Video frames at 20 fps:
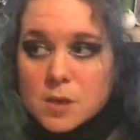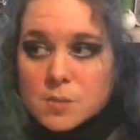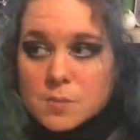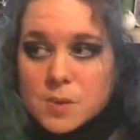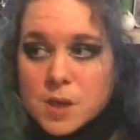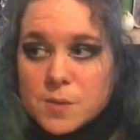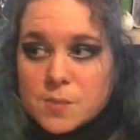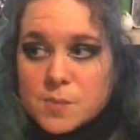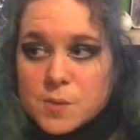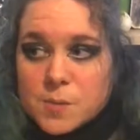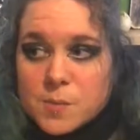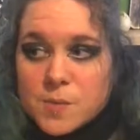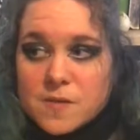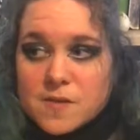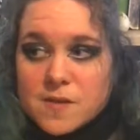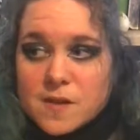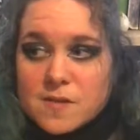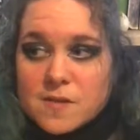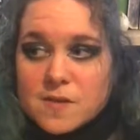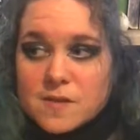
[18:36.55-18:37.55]
people
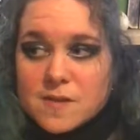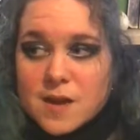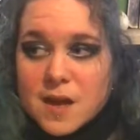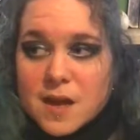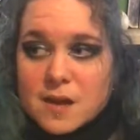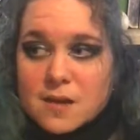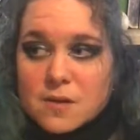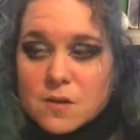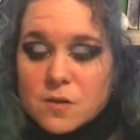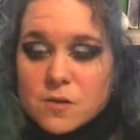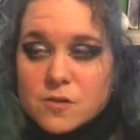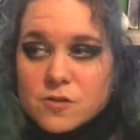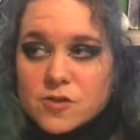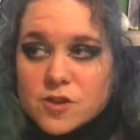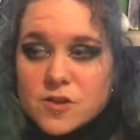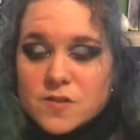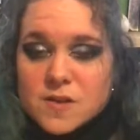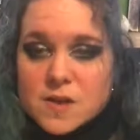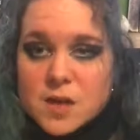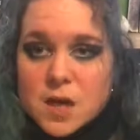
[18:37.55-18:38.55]
possessed the
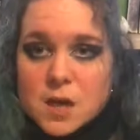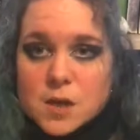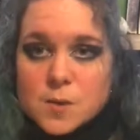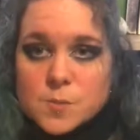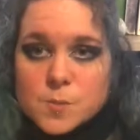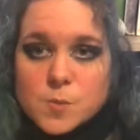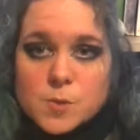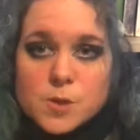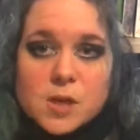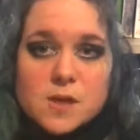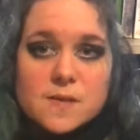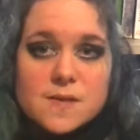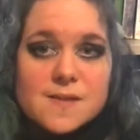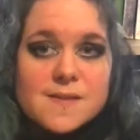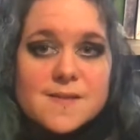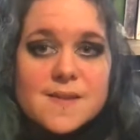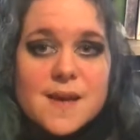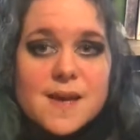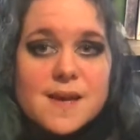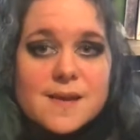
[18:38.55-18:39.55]
technology to kind of bring the
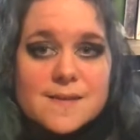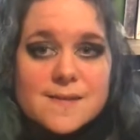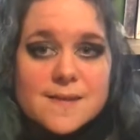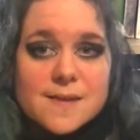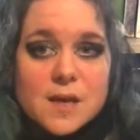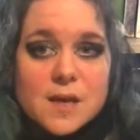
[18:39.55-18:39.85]
dead